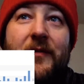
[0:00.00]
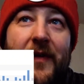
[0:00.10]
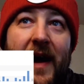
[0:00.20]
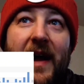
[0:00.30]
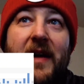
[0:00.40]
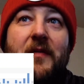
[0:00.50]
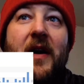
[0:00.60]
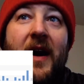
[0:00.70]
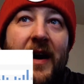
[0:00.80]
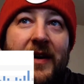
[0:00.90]

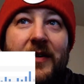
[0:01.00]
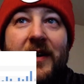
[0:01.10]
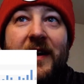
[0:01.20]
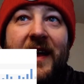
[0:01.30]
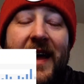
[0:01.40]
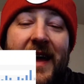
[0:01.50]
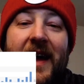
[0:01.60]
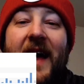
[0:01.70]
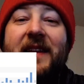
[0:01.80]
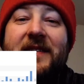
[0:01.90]

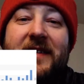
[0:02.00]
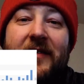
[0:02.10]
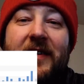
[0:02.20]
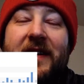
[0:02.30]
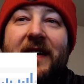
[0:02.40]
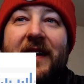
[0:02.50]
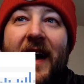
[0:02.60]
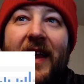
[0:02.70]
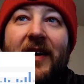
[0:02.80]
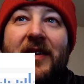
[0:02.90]

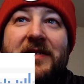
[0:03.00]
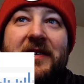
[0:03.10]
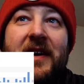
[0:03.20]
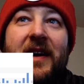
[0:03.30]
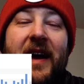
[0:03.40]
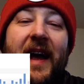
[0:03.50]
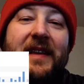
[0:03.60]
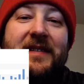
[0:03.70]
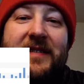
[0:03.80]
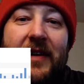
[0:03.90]

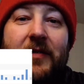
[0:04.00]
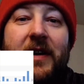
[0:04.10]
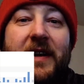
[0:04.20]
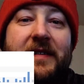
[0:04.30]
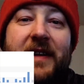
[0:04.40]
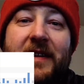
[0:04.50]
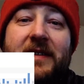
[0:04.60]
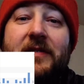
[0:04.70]
$517.70